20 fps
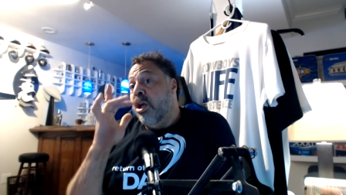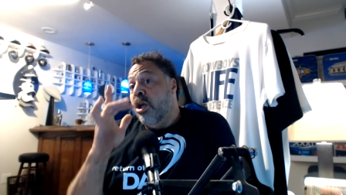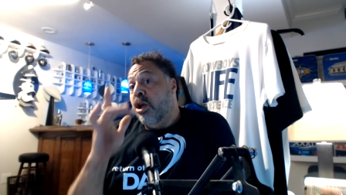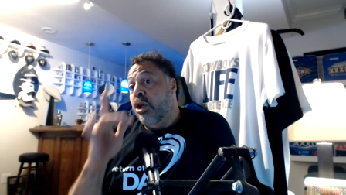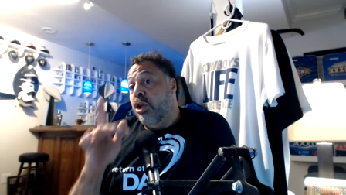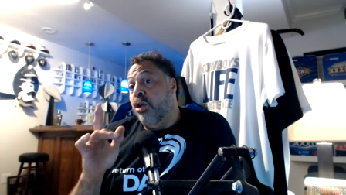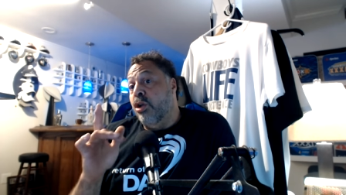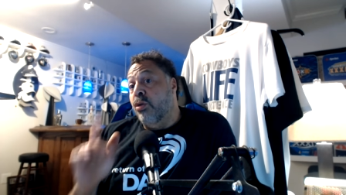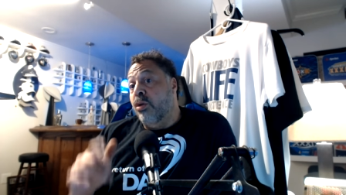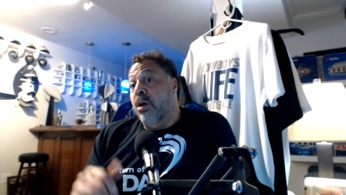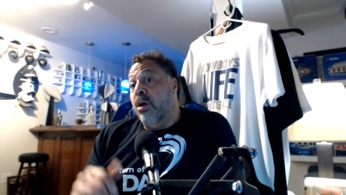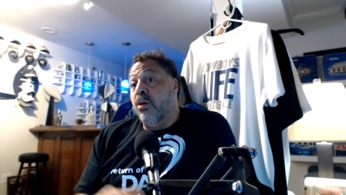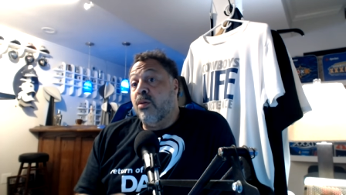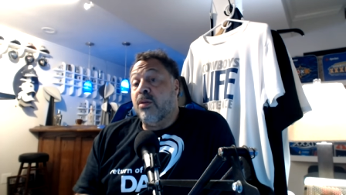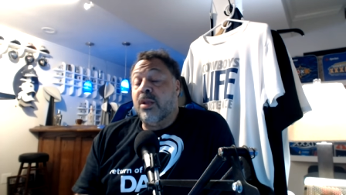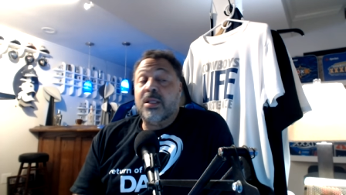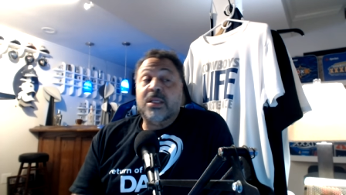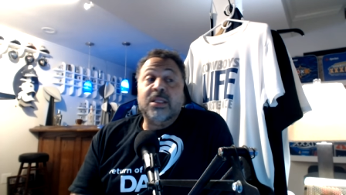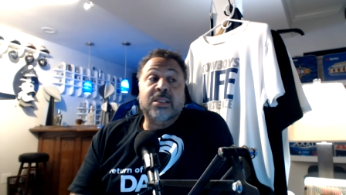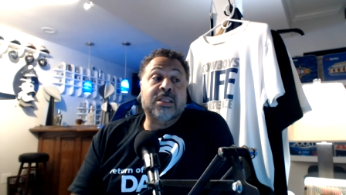you know
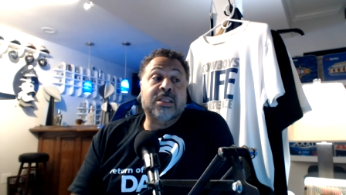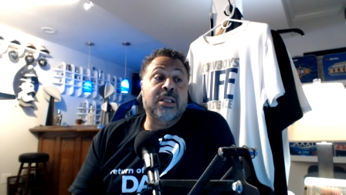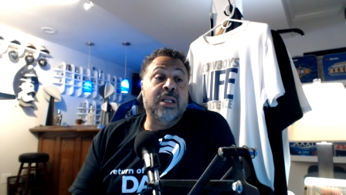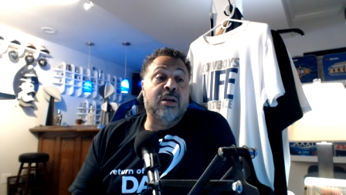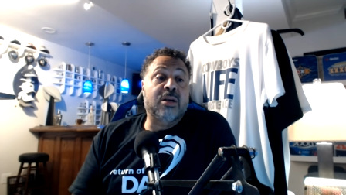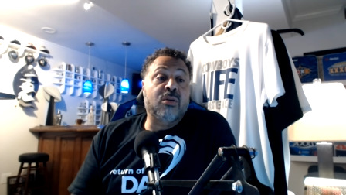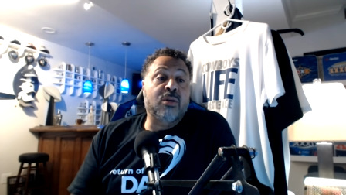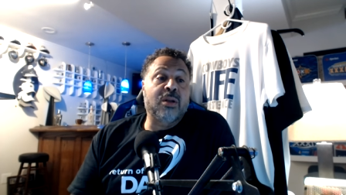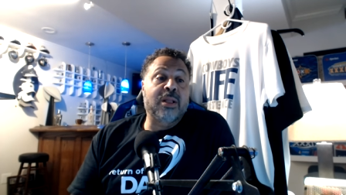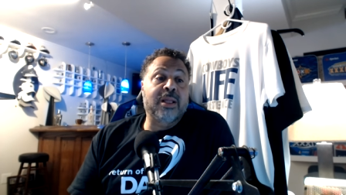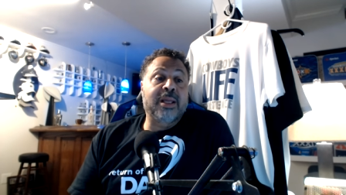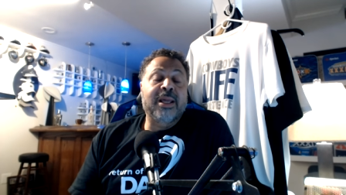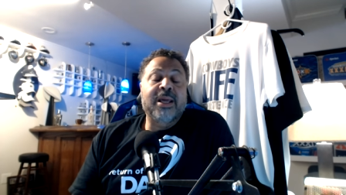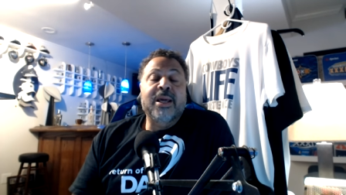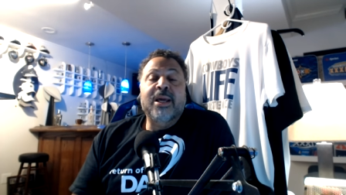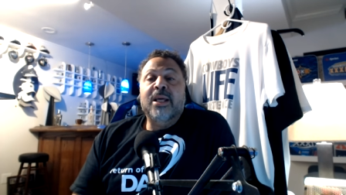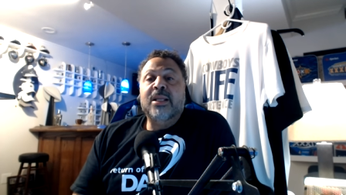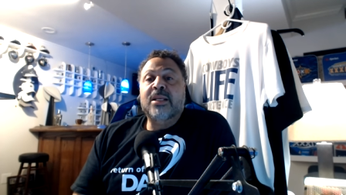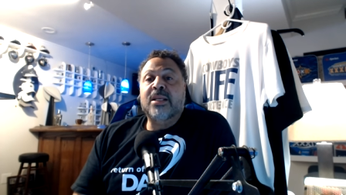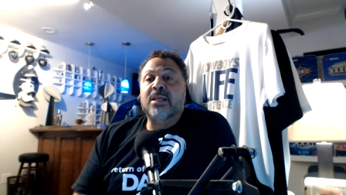that this literally
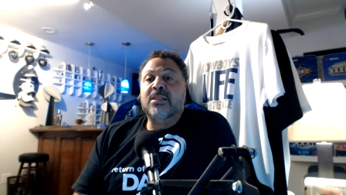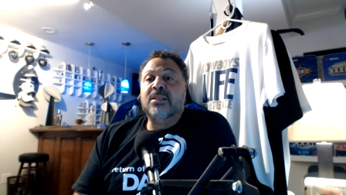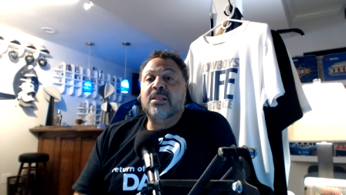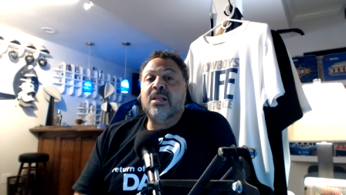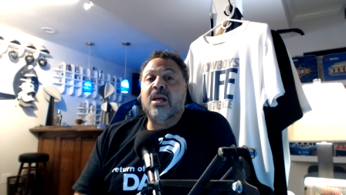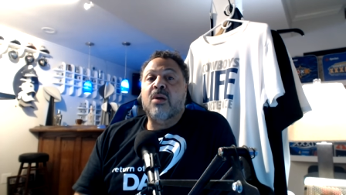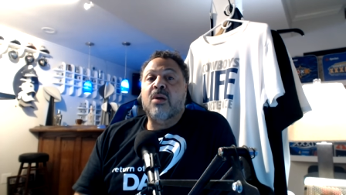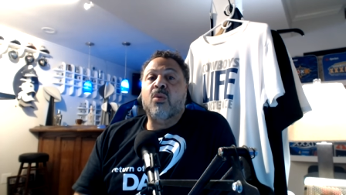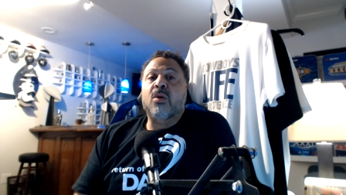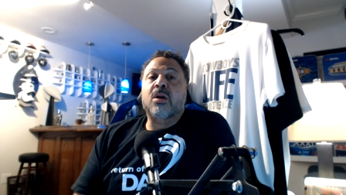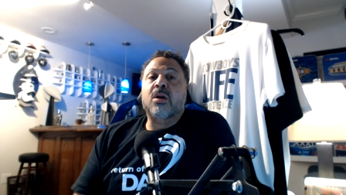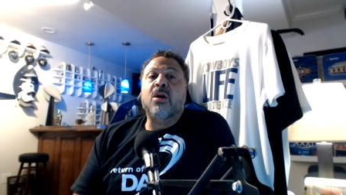does not work.